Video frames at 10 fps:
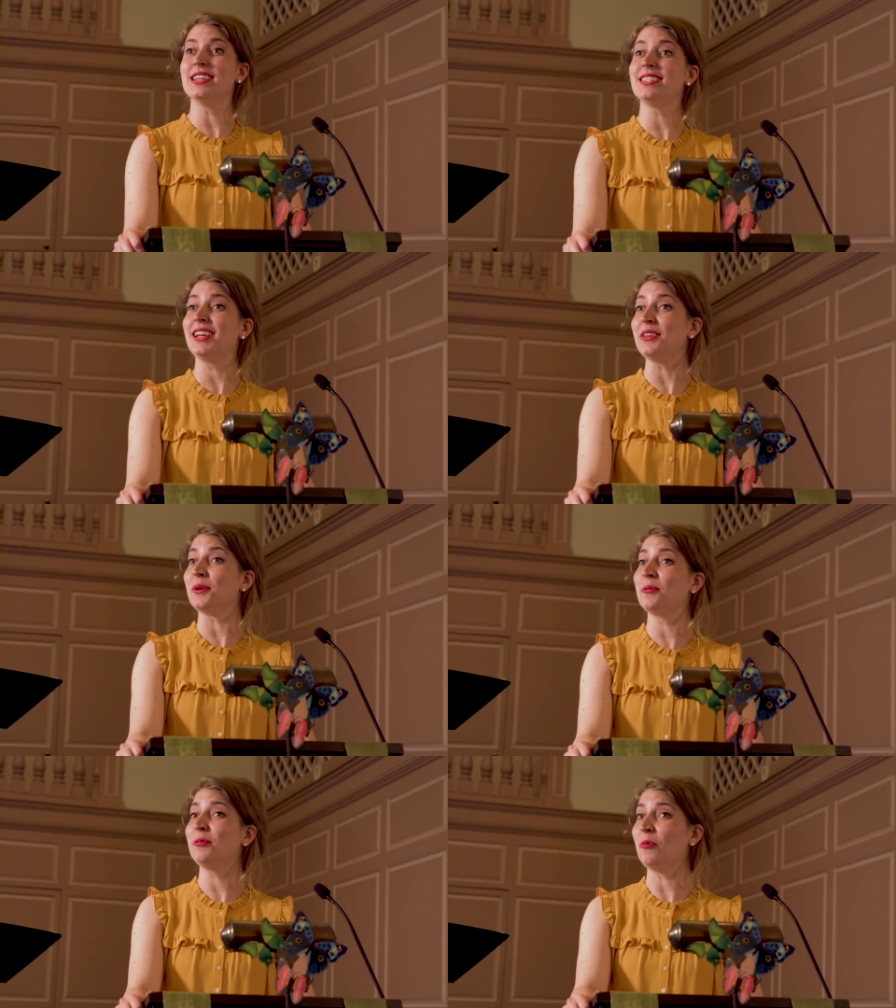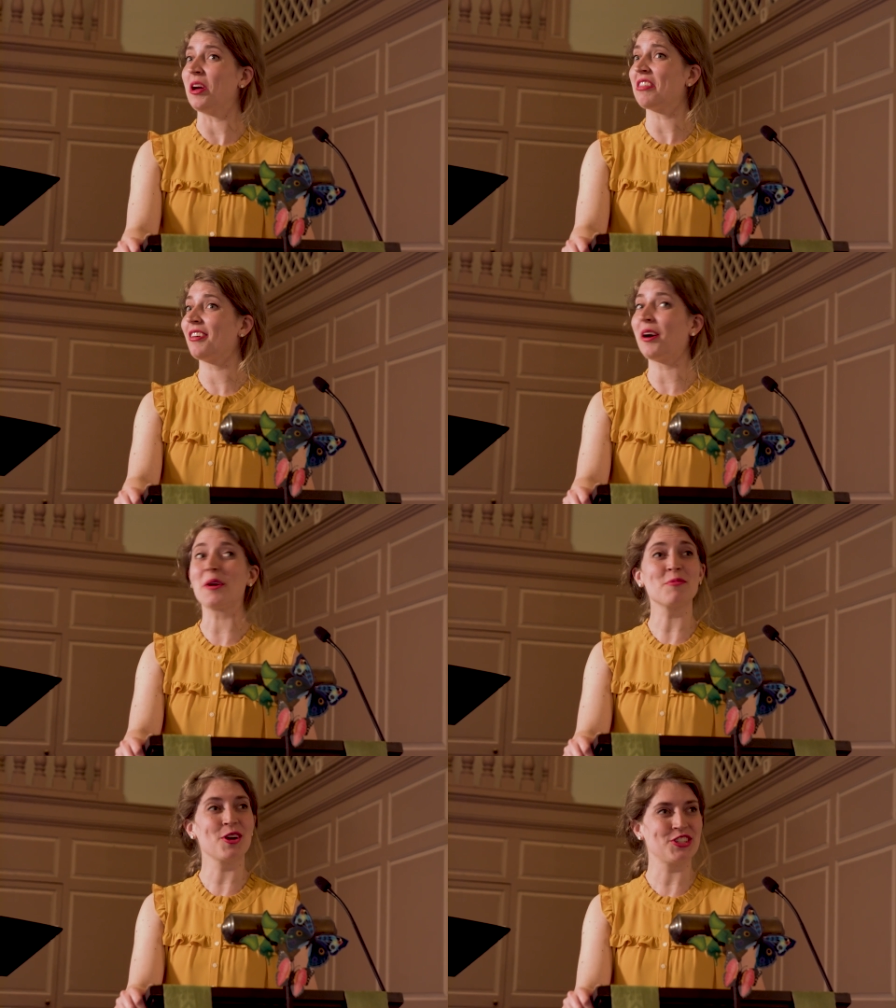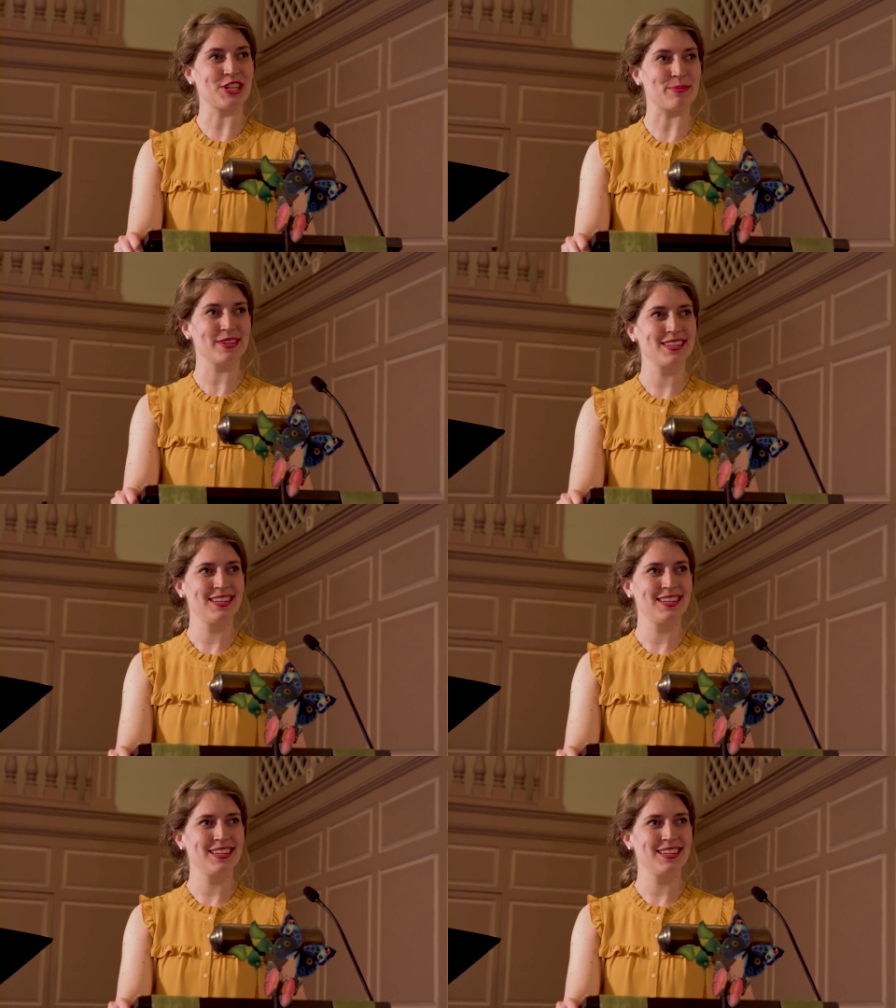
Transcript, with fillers: continue with our worship.